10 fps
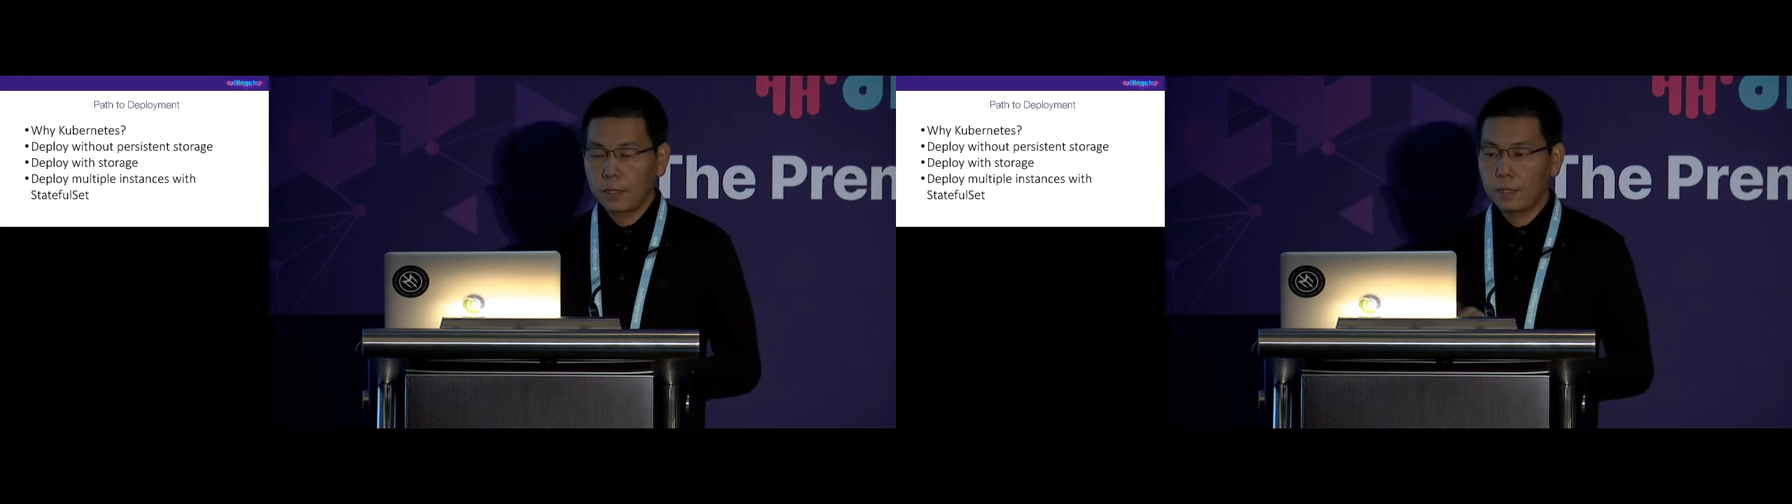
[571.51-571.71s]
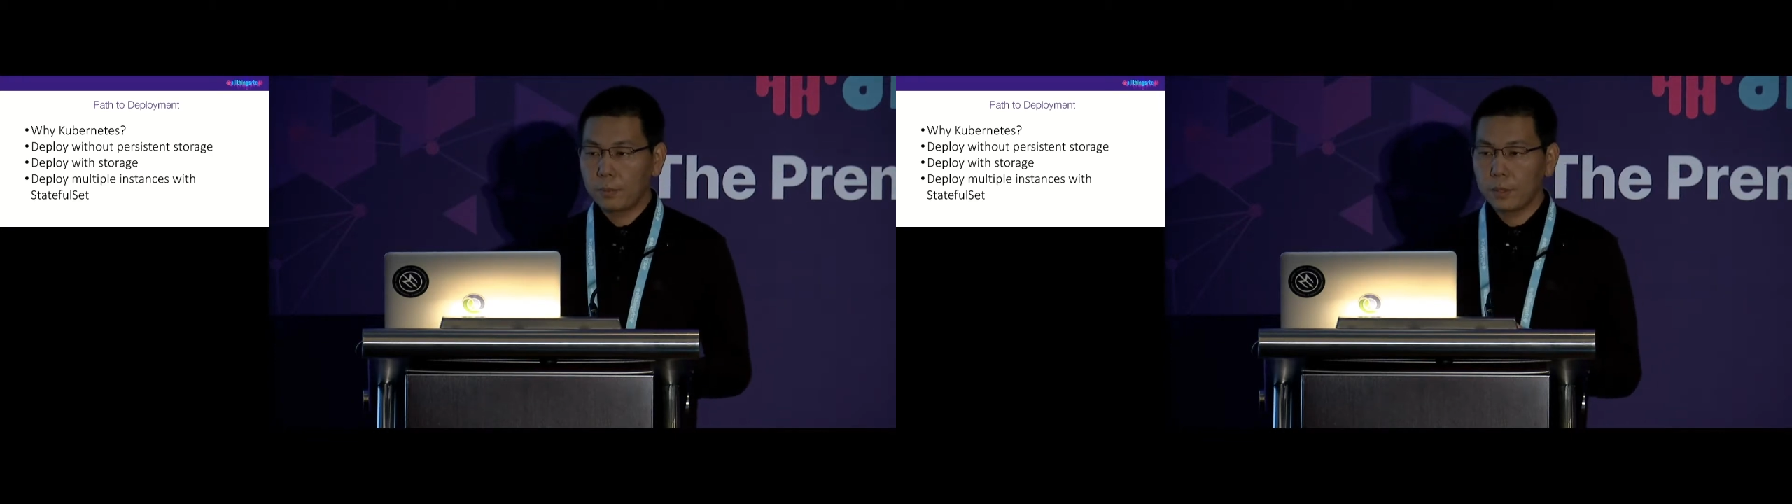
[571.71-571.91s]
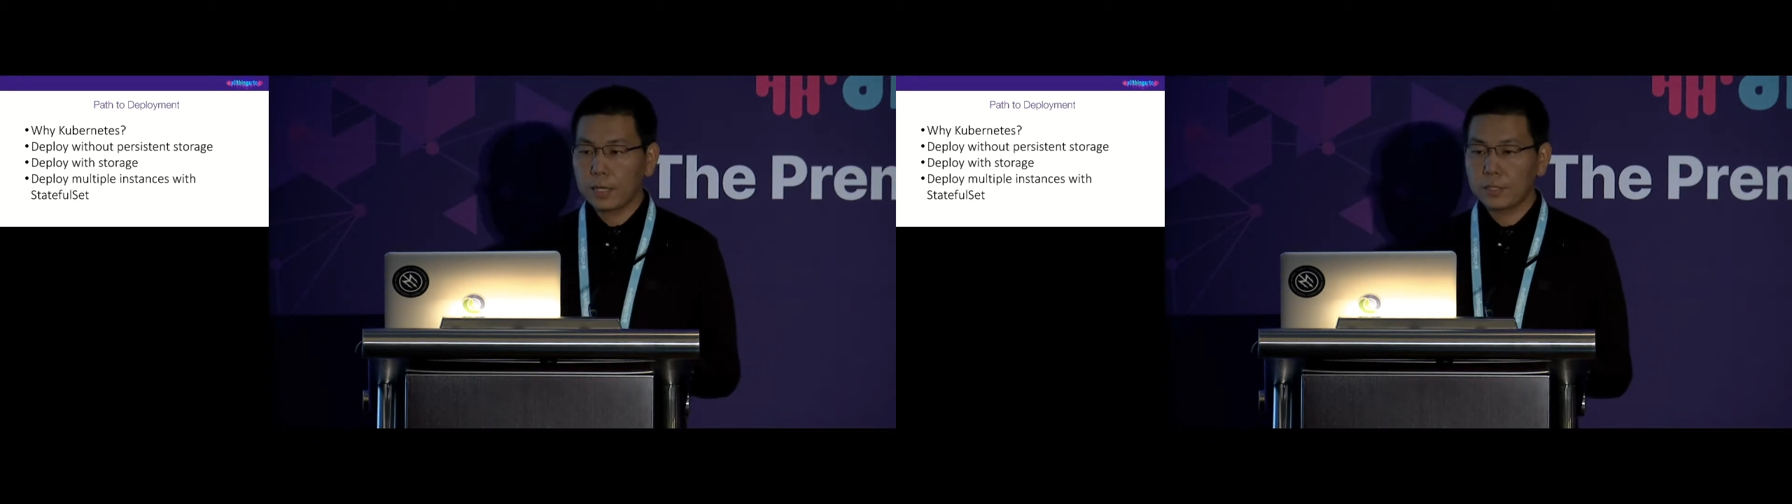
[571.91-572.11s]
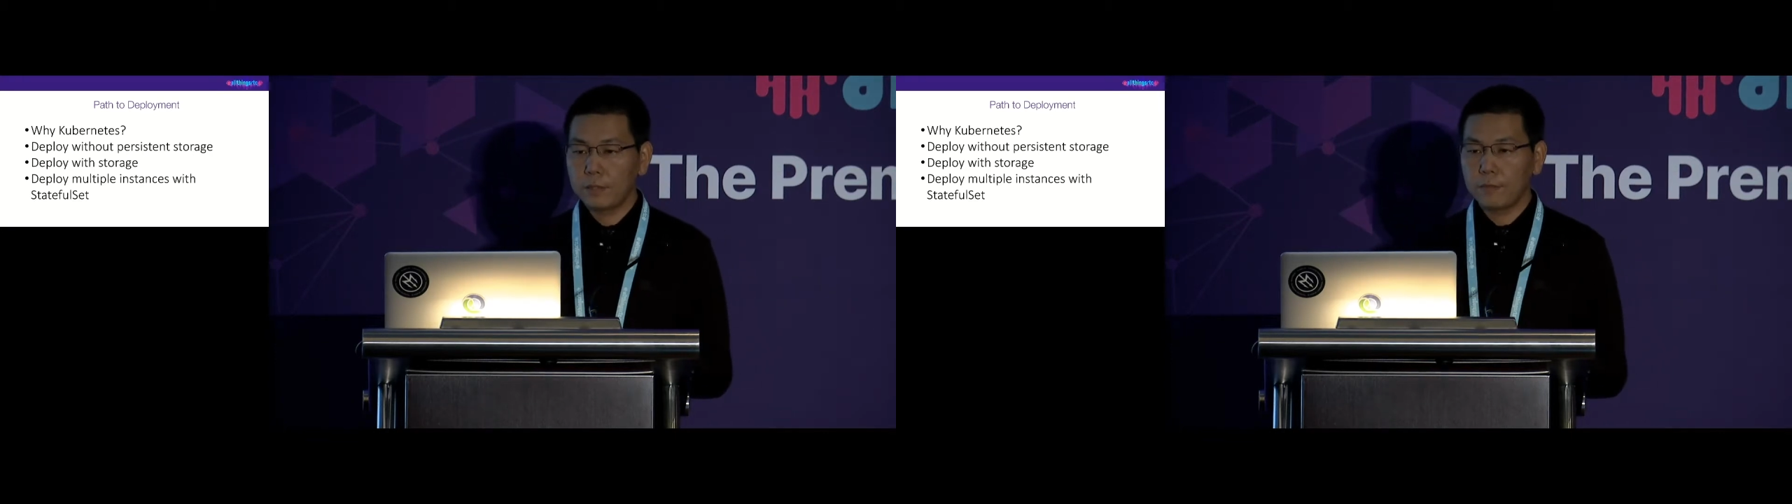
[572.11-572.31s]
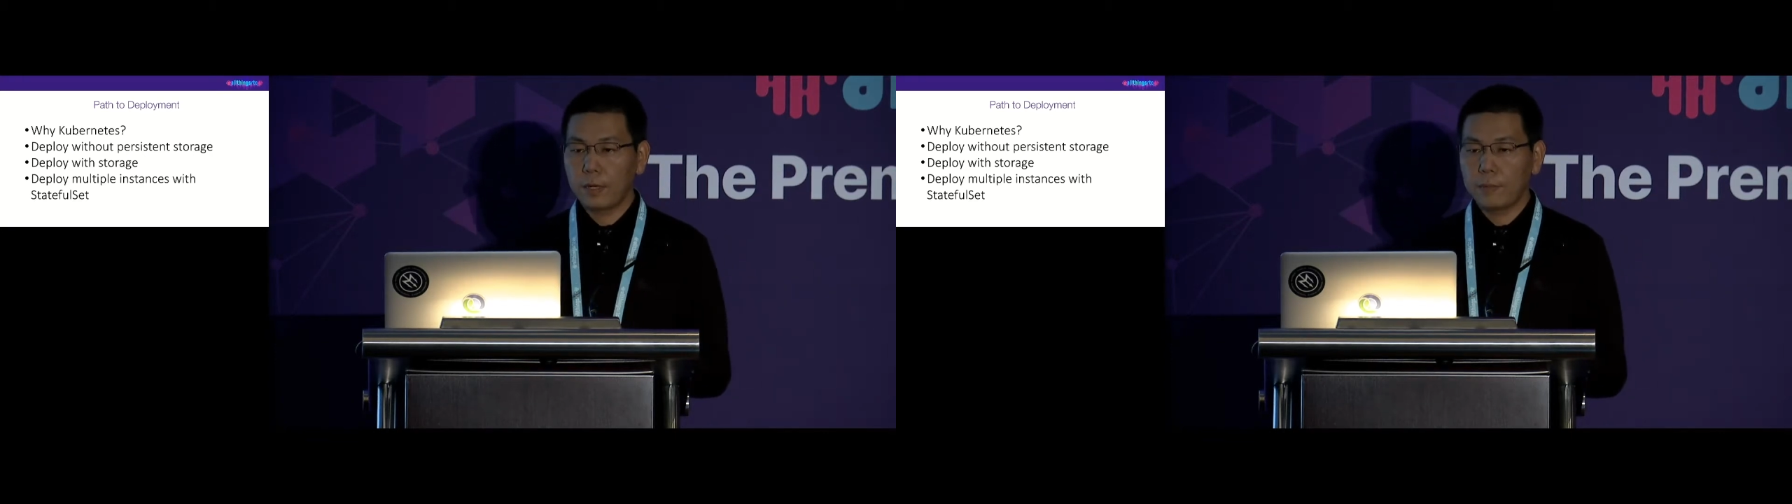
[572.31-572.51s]
in the
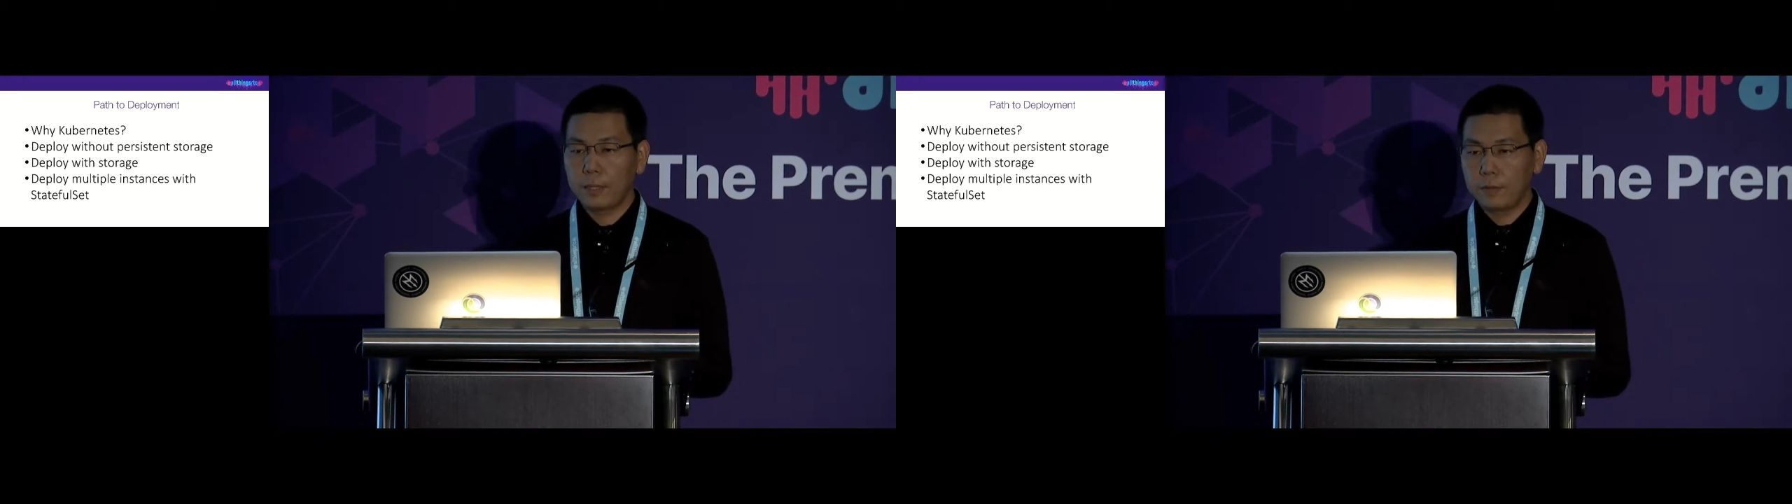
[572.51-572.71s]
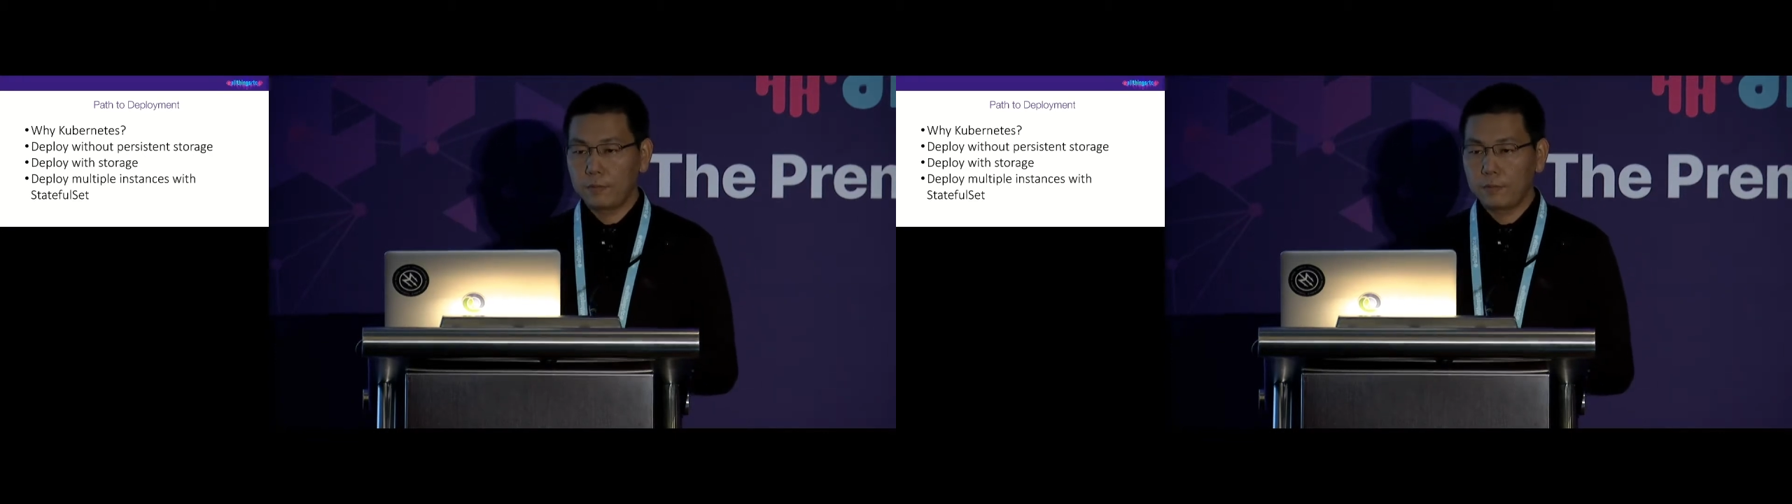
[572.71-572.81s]
production environment,